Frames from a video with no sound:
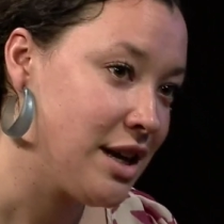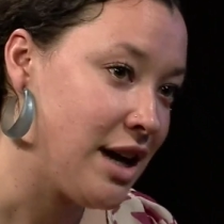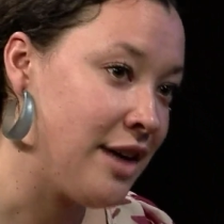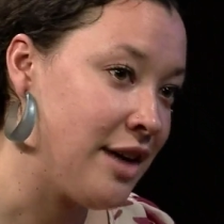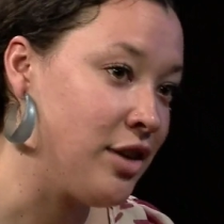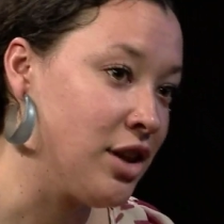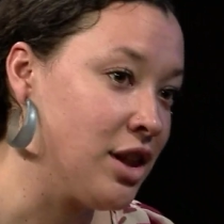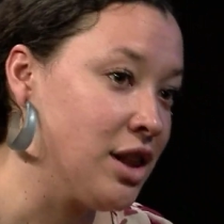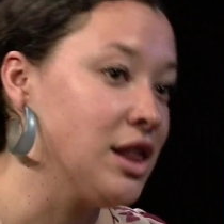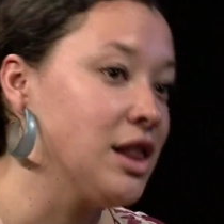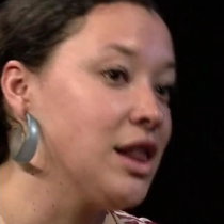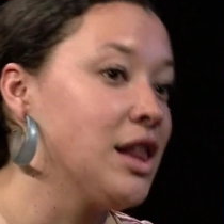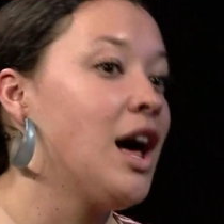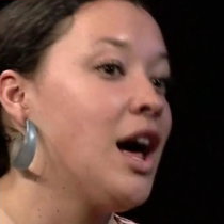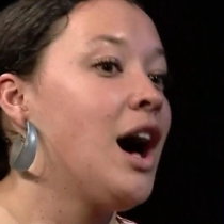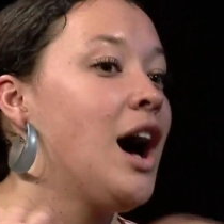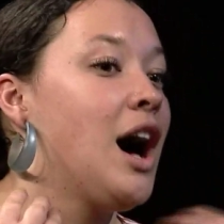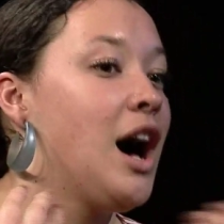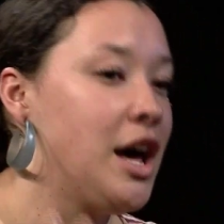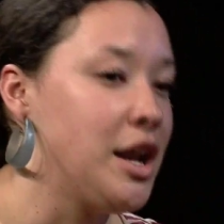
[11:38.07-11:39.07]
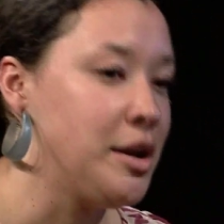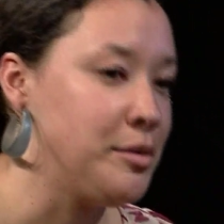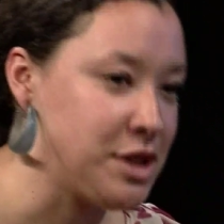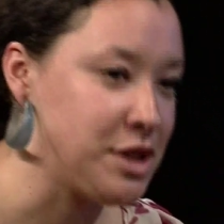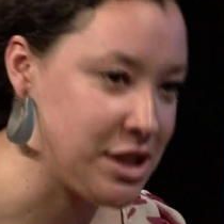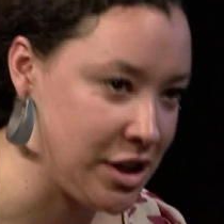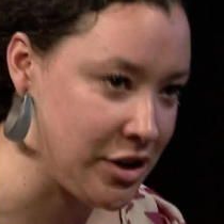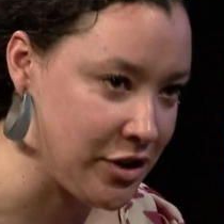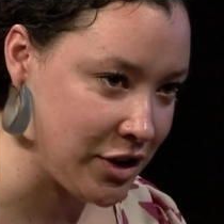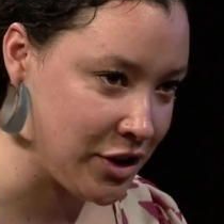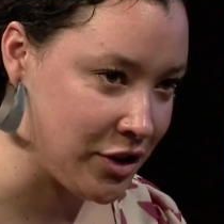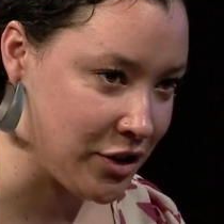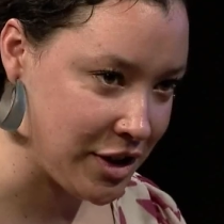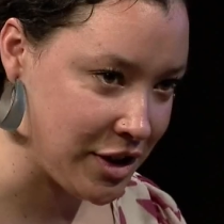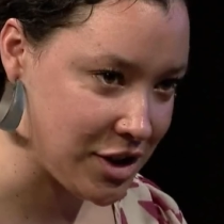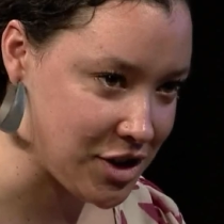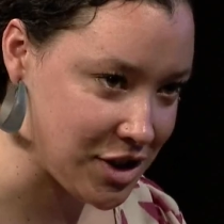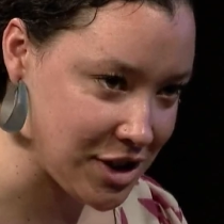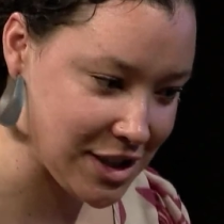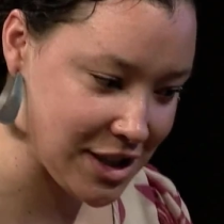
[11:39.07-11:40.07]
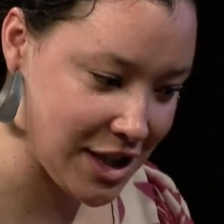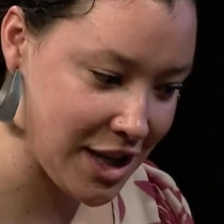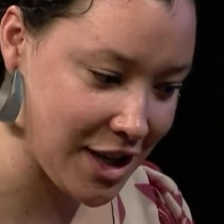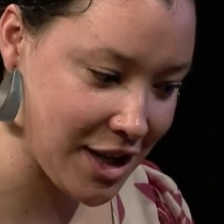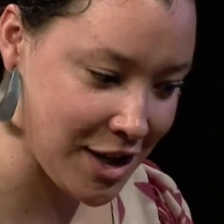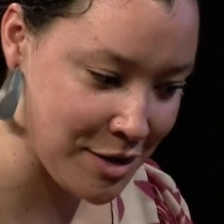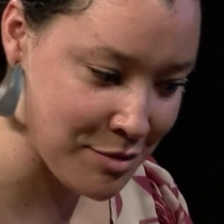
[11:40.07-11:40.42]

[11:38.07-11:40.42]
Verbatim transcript: I have a lot of material that's just like, right.